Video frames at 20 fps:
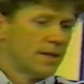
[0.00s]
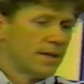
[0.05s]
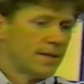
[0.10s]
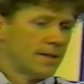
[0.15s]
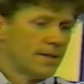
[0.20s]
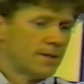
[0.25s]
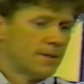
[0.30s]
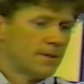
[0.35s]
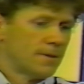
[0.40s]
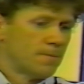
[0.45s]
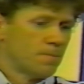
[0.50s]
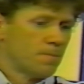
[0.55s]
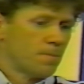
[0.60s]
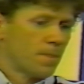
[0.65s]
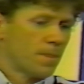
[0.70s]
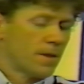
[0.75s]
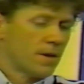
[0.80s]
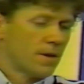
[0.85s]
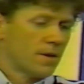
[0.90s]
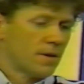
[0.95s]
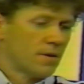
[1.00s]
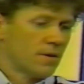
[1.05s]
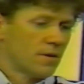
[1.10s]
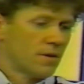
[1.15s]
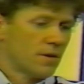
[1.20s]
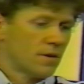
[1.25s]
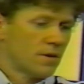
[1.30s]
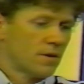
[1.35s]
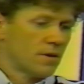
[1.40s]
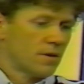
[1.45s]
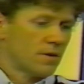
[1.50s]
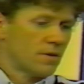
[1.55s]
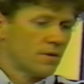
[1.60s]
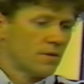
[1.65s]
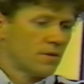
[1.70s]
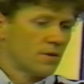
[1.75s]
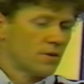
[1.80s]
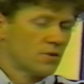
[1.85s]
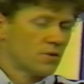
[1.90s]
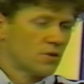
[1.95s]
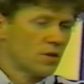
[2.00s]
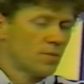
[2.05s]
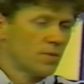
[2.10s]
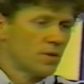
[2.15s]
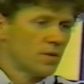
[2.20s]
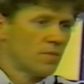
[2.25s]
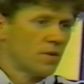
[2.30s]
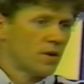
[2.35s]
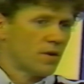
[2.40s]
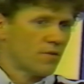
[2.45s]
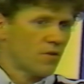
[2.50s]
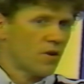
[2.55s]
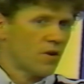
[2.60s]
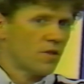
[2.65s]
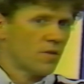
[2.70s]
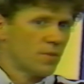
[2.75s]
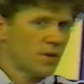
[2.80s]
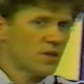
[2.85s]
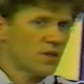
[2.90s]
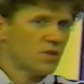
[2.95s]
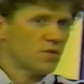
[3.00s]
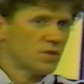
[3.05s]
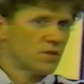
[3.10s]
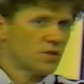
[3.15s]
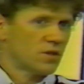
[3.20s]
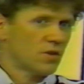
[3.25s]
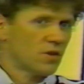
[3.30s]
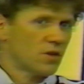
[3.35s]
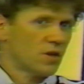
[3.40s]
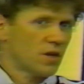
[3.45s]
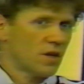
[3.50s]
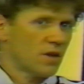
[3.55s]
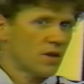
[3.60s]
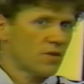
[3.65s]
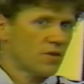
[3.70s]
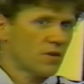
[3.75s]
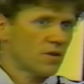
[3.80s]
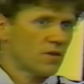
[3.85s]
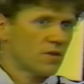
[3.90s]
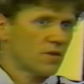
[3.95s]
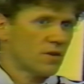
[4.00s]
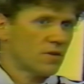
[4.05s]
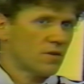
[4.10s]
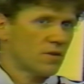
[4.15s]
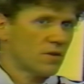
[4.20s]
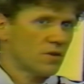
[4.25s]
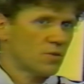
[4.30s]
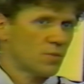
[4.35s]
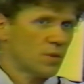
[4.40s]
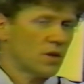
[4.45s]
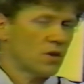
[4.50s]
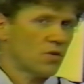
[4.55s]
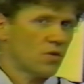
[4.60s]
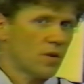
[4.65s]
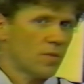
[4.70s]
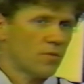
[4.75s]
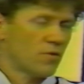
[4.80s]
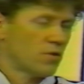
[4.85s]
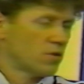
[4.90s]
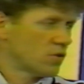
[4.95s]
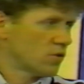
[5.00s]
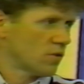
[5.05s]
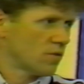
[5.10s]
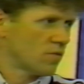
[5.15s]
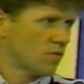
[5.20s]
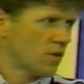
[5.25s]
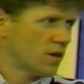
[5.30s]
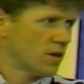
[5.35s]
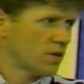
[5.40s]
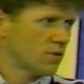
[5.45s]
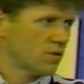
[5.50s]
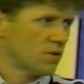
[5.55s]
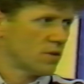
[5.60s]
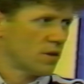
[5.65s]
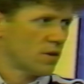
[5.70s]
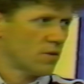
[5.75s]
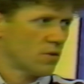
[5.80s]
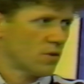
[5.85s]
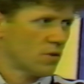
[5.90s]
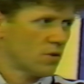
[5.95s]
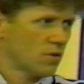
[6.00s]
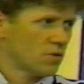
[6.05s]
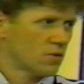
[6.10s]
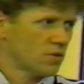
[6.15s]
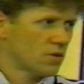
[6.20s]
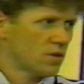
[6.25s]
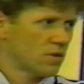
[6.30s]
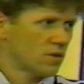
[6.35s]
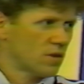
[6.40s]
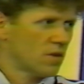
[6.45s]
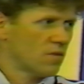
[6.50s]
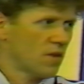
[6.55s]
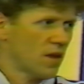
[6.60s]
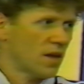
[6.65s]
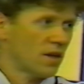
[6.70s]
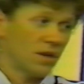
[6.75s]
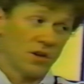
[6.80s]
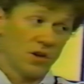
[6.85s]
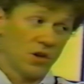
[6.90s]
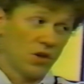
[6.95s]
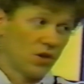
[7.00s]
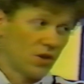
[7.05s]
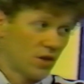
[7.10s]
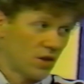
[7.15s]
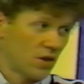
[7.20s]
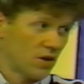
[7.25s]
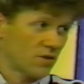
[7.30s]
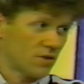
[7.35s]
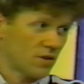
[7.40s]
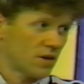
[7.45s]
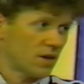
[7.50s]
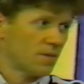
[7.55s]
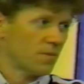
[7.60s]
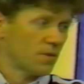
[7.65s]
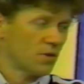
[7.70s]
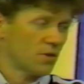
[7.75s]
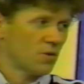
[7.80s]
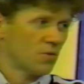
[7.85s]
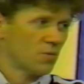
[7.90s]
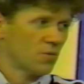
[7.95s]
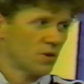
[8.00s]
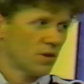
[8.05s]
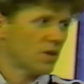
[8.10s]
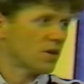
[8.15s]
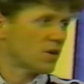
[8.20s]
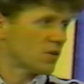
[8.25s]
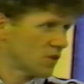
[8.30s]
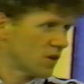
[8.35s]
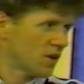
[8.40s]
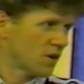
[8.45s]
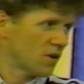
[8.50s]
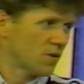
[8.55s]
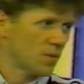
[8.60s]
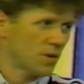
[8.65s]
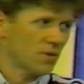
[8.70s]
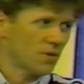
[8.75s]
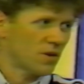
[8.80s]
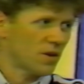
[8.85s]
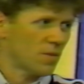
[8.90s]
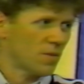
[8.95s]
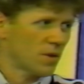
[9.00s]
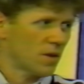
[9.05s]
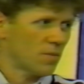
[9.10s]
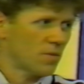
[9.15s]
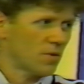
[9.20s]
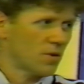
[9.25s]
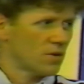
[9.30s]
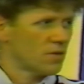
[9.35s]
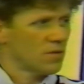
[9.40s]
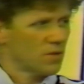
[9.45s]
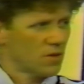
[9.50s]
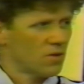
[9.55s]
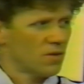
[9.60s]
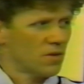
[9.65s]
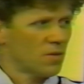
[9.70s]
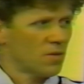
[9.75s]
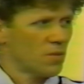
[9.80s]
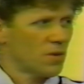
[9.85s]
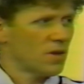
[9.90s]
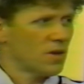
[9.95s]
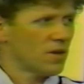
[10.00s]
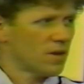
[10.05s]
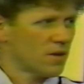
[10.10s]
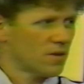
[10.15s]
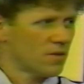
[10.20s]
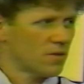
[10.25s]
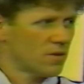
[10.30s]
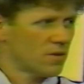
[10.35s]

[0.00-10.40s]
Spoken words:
It's going to be by far the best facility, I think, that speaking to our provincial advisor down the coast, that they've had in a long time, and they're really excited about coming up here and competing at